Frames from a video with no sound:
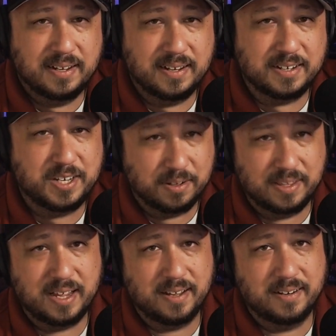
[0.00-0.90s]
Until
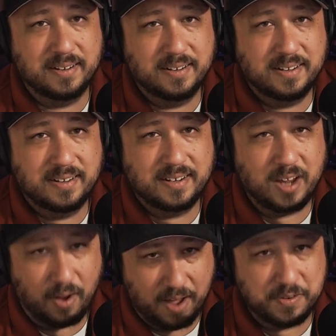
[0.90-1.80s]
then,
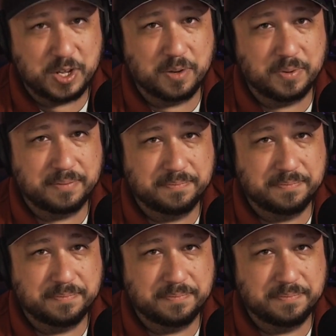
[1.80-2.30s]
y'all have a good one.